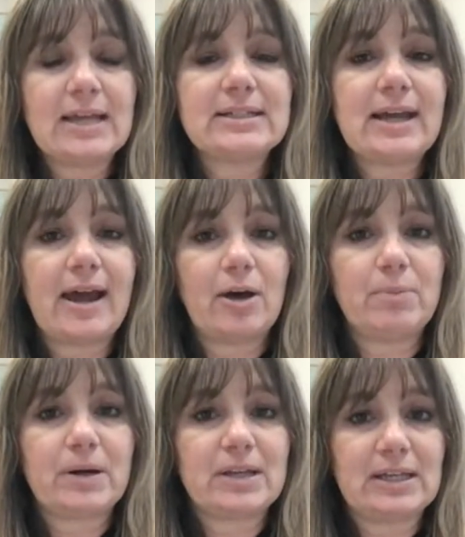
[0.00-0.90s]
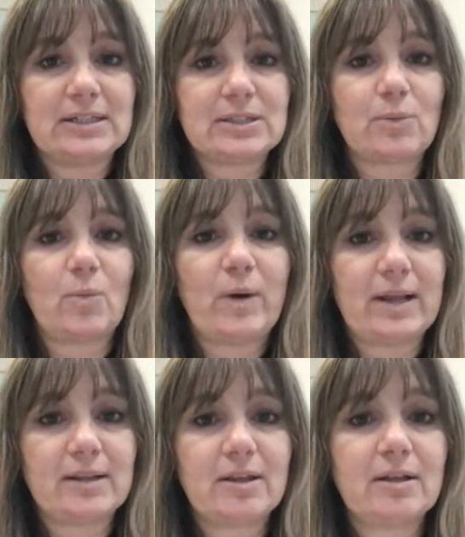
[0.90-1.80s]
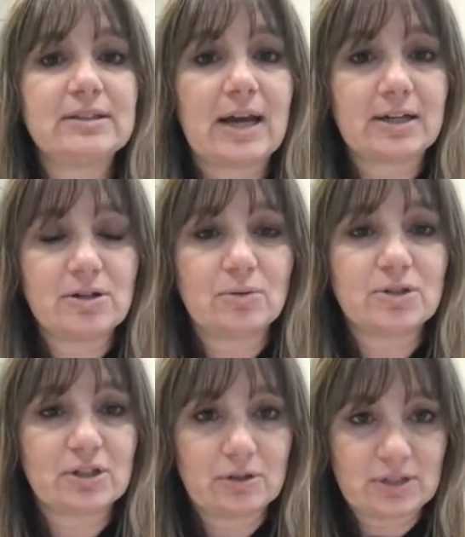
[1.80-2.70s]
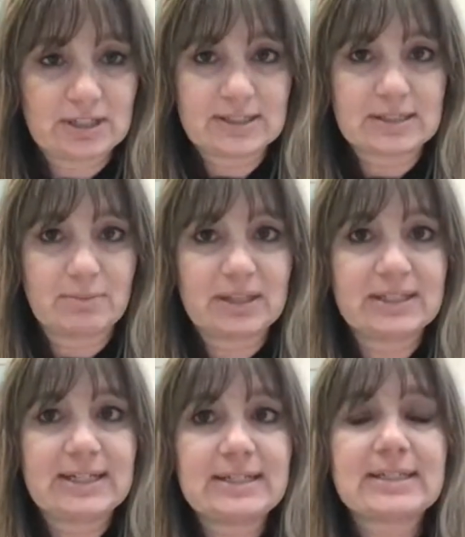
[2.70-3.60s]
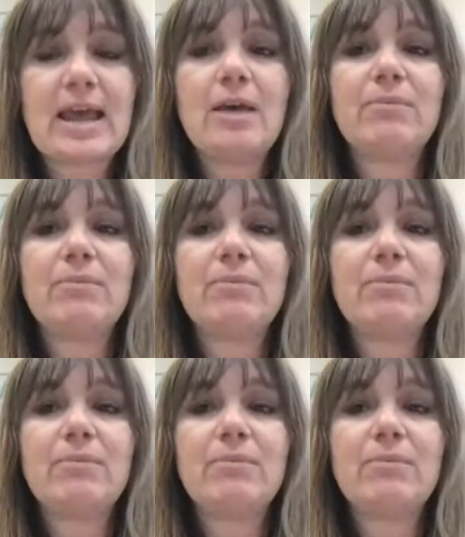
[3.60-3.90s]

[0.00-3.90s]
to help our kids with diagnosed learning disabilities,